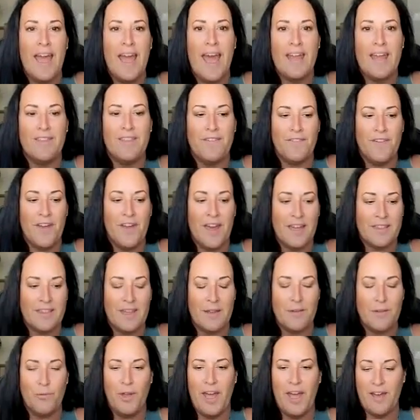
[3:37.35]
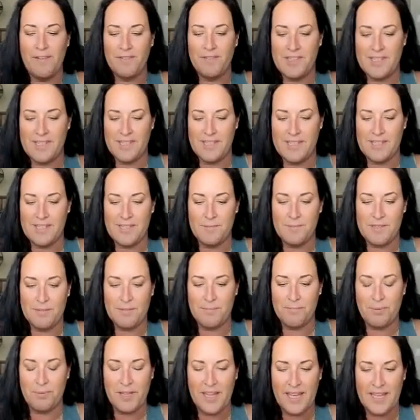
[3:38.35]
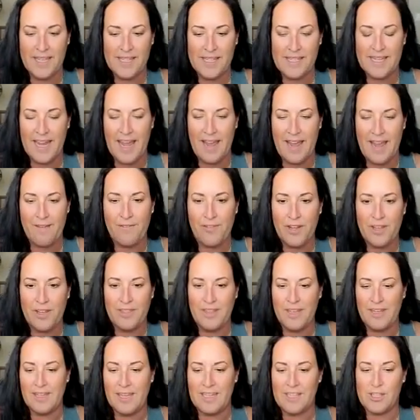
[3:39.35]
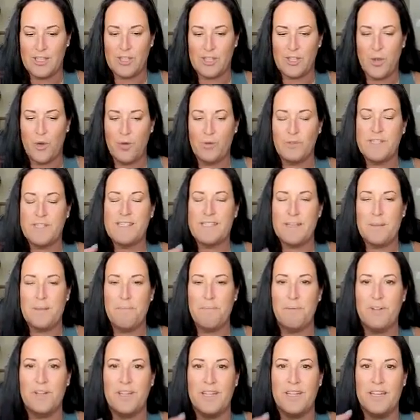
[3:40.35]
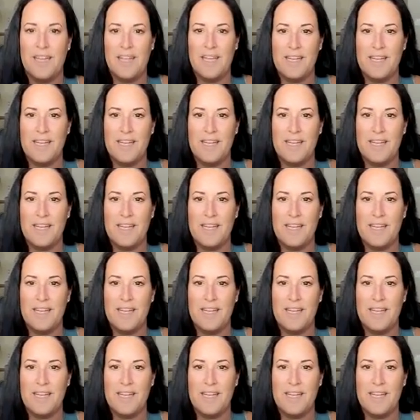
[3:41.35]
And the fact that we have systems in place and everything that's so simple and